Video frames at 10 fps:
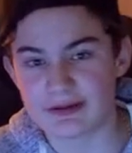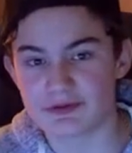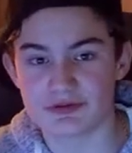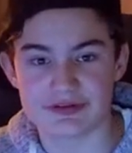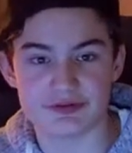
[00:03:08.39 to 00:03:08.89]

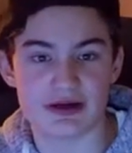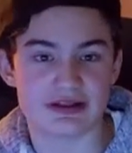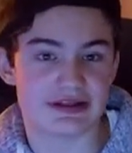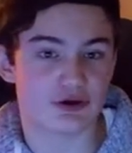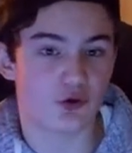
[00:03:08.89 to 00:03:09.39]
I'm going to
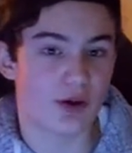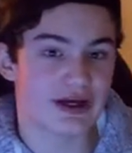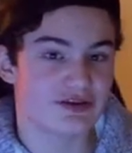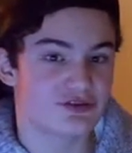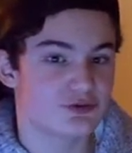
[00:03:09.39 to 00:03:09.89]
L A and
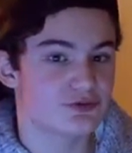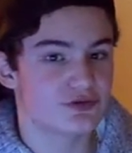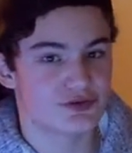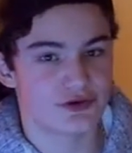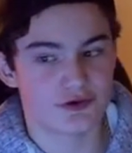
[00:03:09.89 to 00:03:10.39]
Hawaii soon,
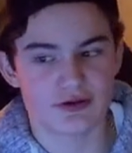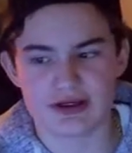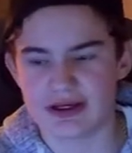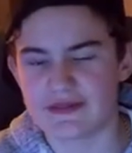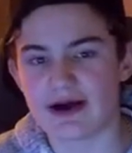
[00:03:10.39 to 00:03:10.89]
so
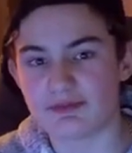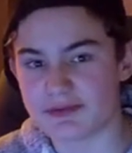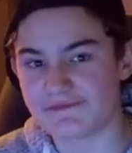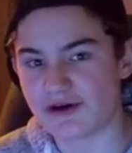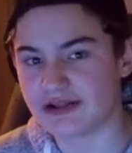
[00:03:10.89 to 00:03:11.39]
that
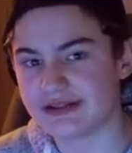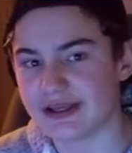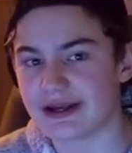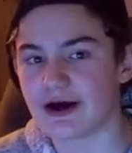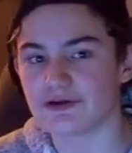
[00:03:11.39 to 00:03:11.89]
will be fun,
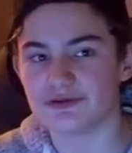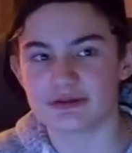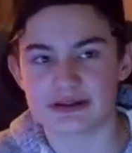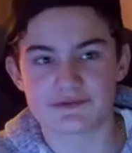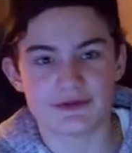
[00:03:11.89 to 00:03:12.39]
and I'll do a
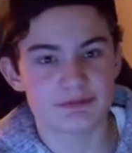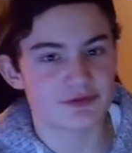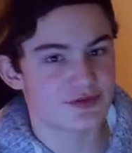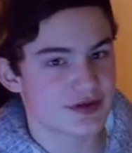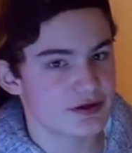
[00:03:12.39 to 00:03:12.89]
lot of
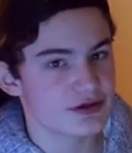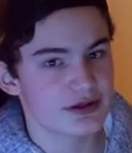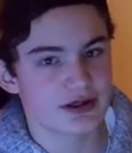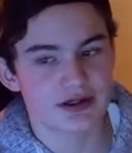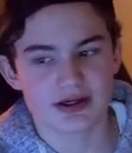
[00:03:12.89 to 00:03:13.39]
uploads there.
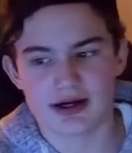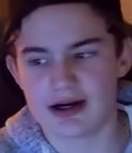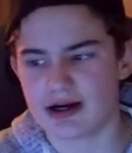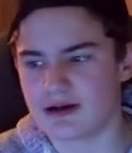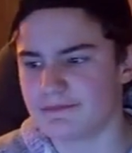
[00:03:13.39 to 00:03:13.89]

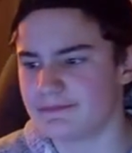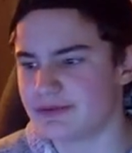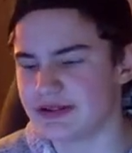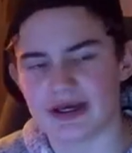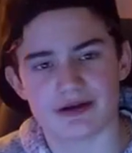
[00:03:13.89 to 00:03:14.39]
Um,
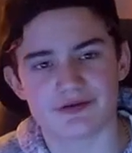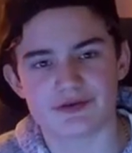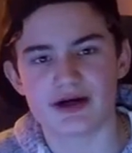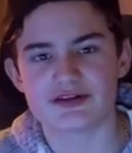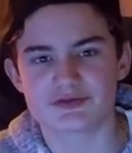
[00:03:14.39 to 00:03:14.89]
but yeah,
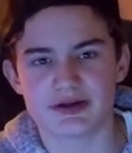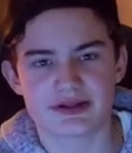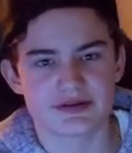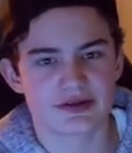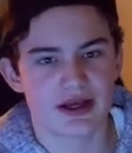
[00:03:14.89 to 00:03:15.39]
so I just
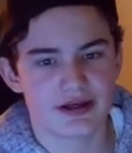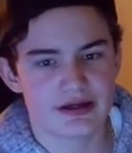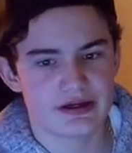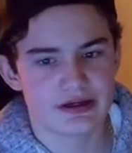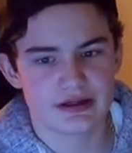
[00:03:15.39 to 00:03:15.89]
wanted to kind
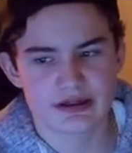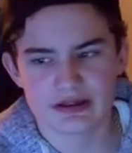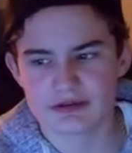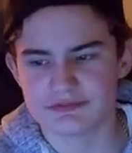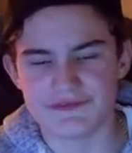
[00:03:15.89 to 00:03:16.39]

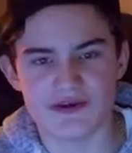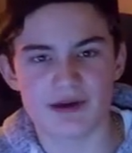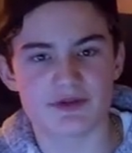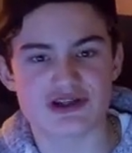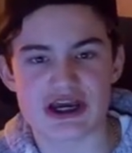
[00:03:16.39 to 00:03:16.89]
of
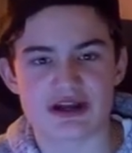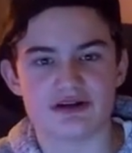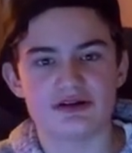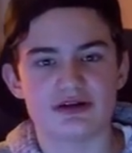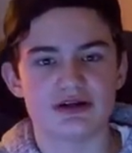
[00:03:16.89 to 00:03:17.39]
revamp the
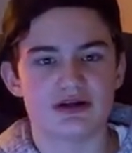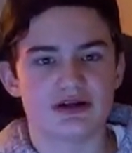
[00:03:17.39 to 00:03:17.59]
channel.